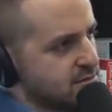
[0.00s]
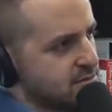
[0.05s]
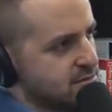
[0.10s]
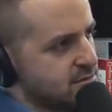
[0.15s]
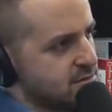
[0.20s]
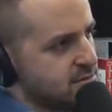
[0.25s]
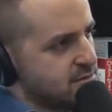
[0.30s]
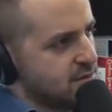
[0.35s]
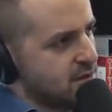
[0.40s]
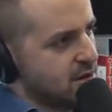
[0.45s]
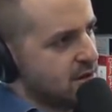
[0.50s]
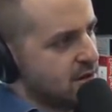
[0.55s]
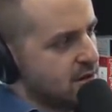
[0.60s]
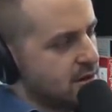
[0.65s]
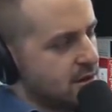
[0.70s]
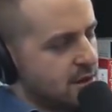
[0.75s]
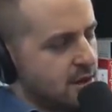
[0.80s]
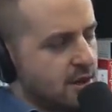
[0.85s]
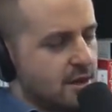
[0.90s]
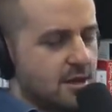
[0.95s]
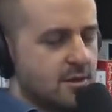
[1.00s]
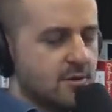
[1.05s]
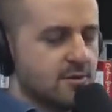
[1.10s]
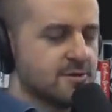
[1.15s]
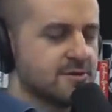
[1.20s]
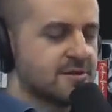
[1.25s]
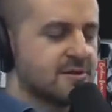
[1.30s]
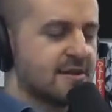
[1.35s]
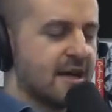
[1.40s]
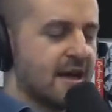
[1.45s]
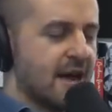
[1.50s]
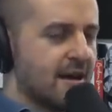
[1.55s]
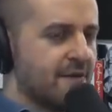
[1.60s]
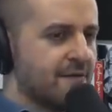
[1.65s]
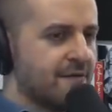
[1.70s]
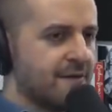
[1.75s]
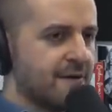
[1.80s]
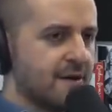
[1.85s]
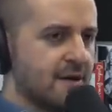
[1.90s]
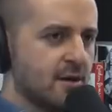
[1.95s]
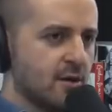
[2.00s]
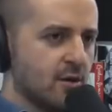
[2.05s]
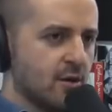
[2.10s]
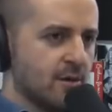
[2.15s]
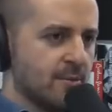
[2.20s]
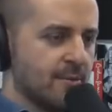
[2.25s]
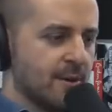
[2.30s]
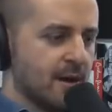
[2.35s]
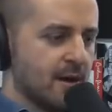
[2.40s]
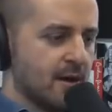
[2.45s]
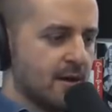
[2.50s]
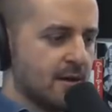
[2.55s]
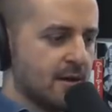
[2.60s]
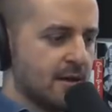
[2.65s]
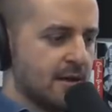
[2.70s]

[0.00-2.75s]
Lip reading: No? They had a video about